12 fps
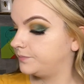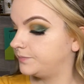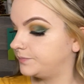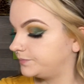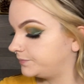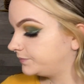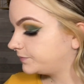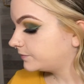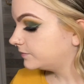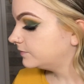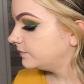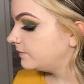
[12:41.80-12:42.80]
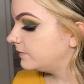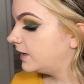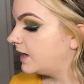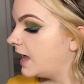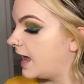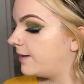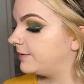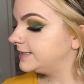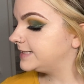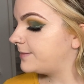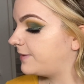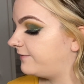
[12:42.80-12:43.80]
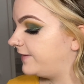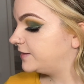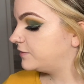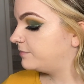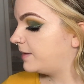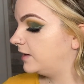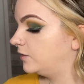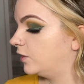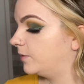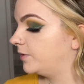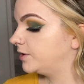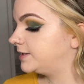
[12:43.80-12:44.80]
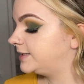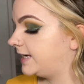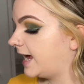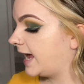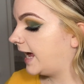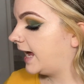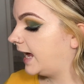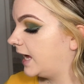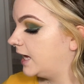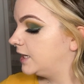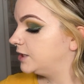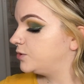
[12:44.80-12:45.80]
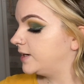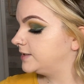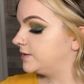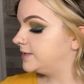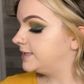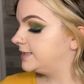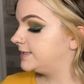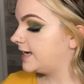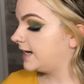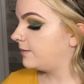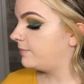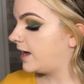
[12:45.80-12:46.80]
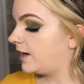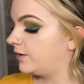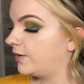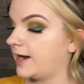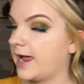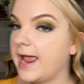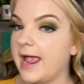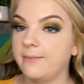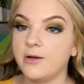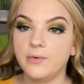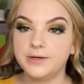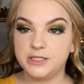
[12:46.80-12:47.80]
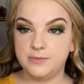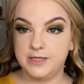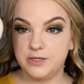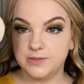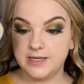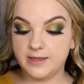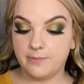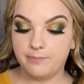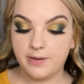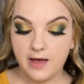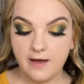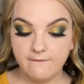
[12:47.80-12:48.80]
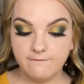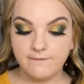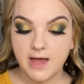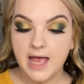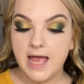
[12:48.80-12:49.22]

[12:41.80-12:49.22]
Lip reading: I'm going to set my face with my Laura Mercier translucent setting powder, and I am going to be using the puff.